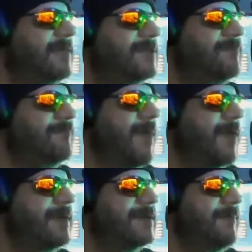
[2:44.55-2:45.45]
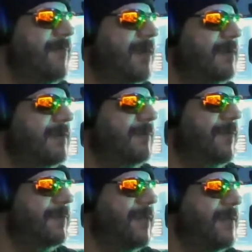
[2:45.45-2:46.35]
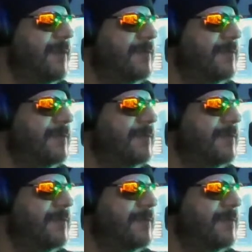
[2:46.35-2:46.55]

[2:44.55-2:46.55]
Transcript: There's millions and billions of people on there.